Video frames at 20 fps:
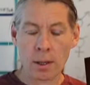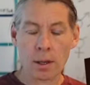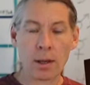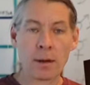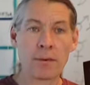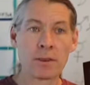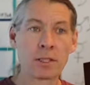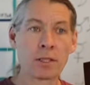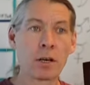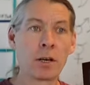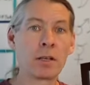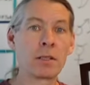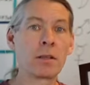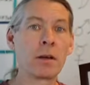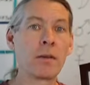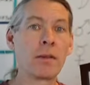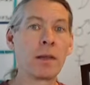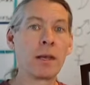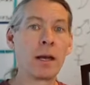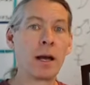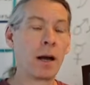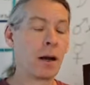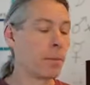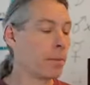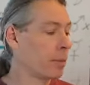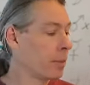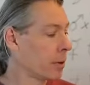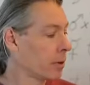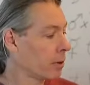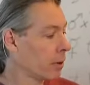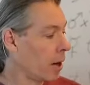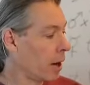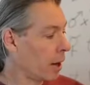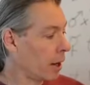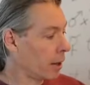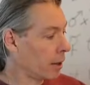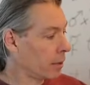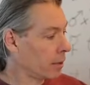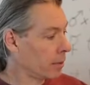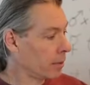If it starts on the upper
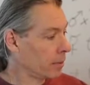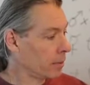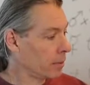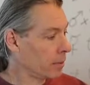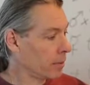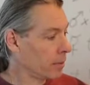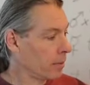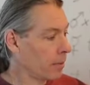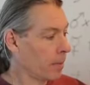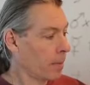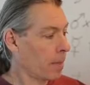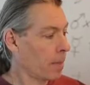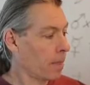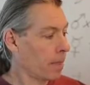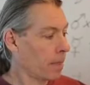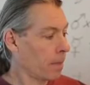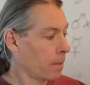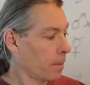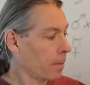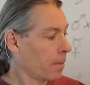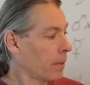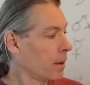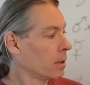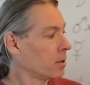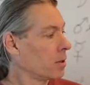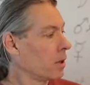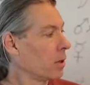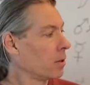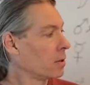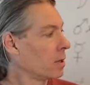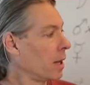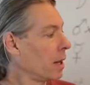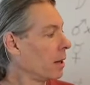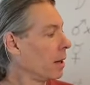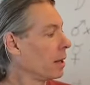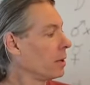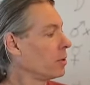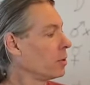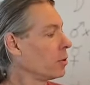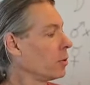right, so say
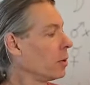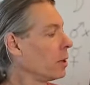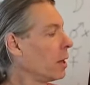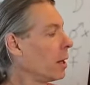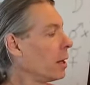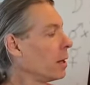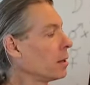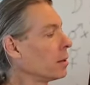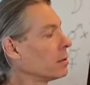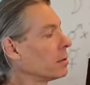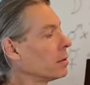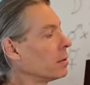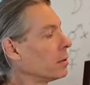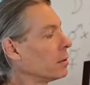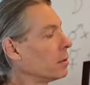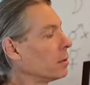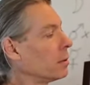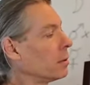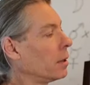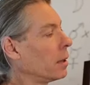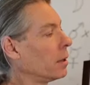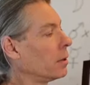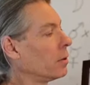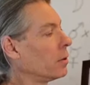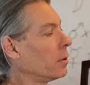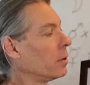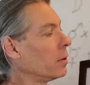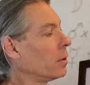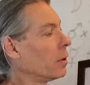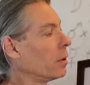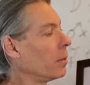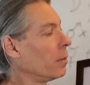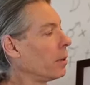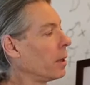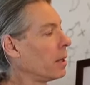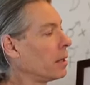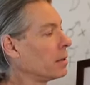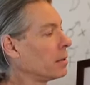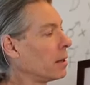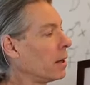they do an X, they do their
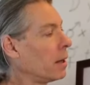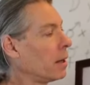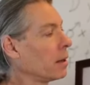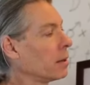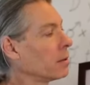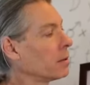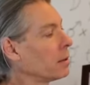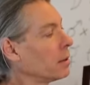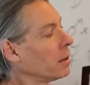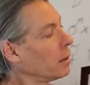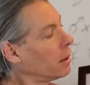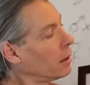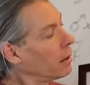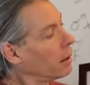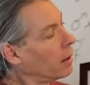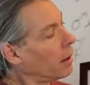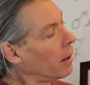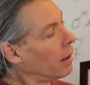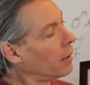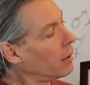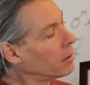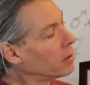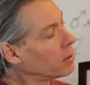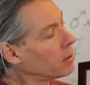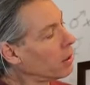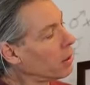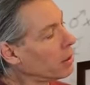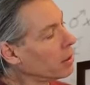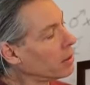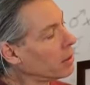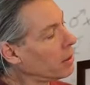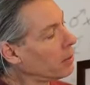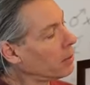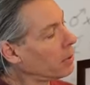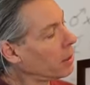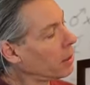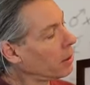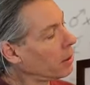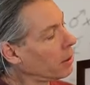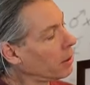base X, and it starts up
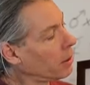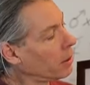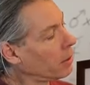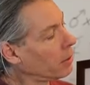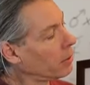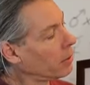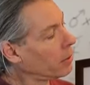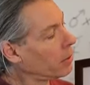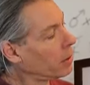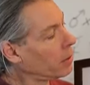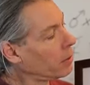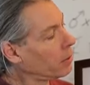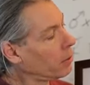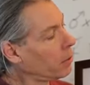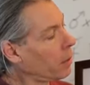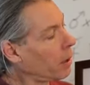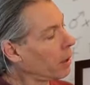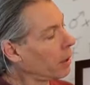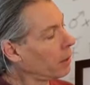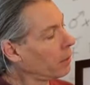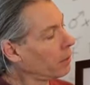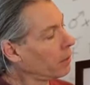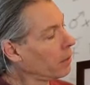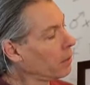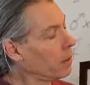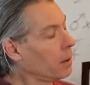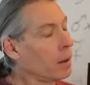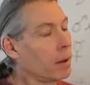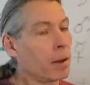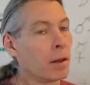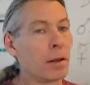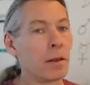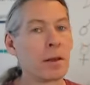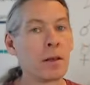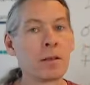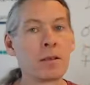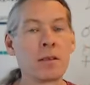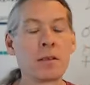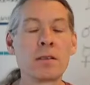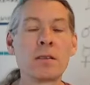here and goes this way.
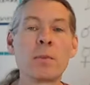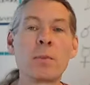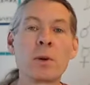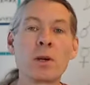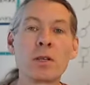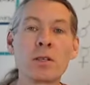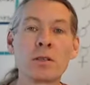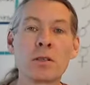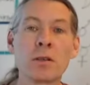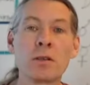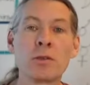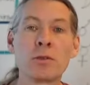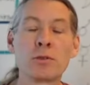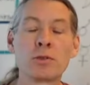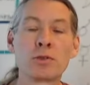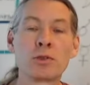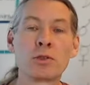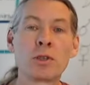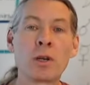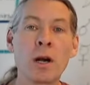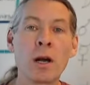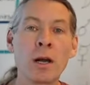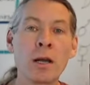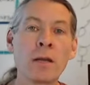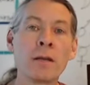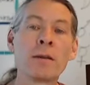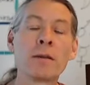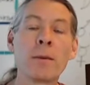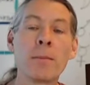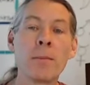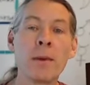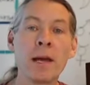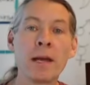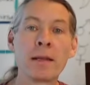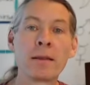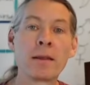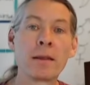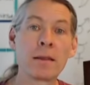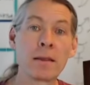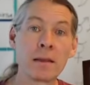This is a person who's trying to
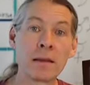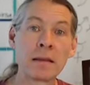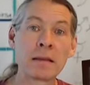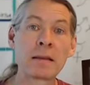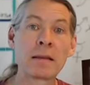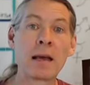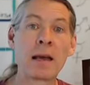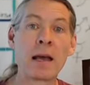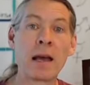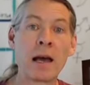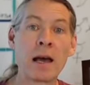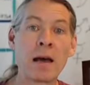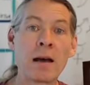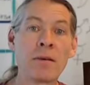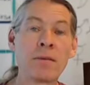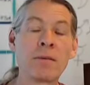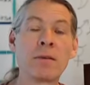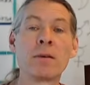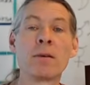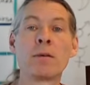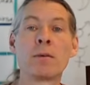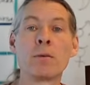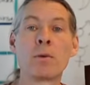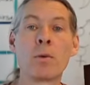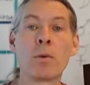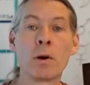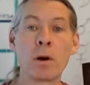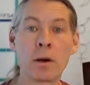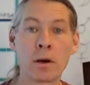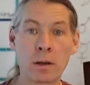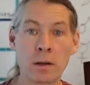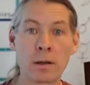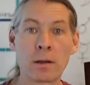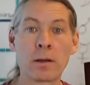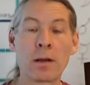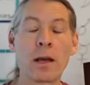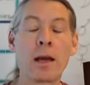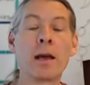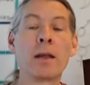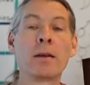make the things they have work
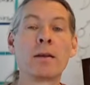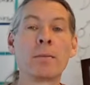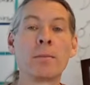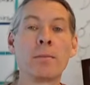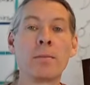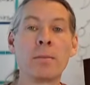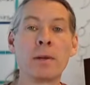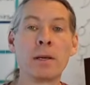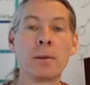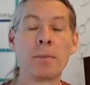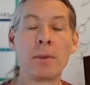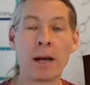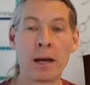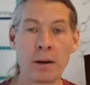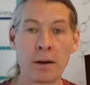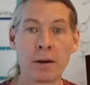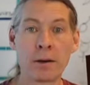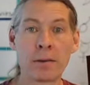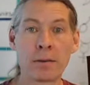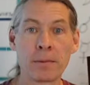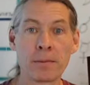and be better.